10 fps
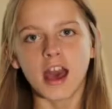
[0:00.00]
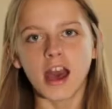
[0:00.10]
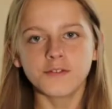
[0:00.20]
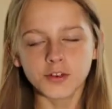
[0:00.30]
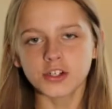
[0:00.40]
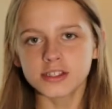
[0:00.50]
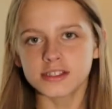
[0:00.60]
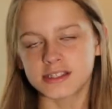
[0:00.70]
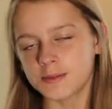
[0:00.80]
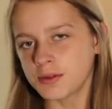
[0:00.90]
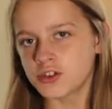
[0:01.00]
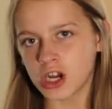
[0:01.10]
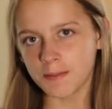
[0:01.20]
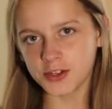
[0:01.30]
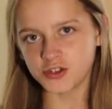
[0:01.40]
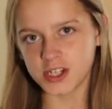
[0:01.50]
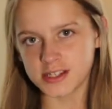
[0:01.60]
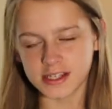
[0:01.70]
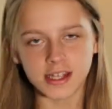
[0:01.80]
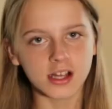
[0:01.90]
At first, simply drop the treats
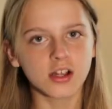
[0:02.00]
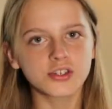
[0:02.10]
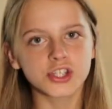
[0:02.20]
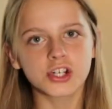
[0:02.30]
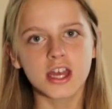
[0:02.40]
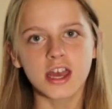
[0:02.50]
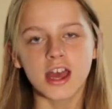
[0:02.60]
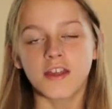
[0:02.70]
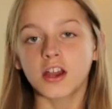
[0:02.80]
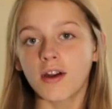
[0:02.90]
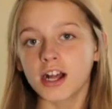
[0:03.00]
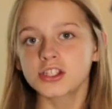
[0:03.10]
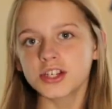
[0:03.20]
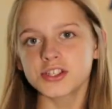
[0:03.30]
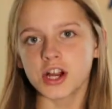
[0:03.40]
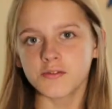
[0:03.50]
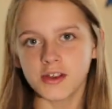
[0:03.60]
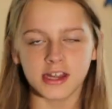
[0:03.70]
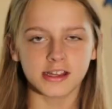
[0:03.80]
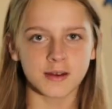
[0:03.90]
in the enclosure, then gradually start
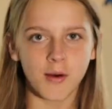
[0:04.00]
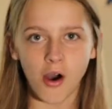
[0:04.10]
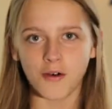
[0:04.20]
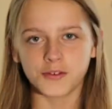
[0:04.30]
feeding them off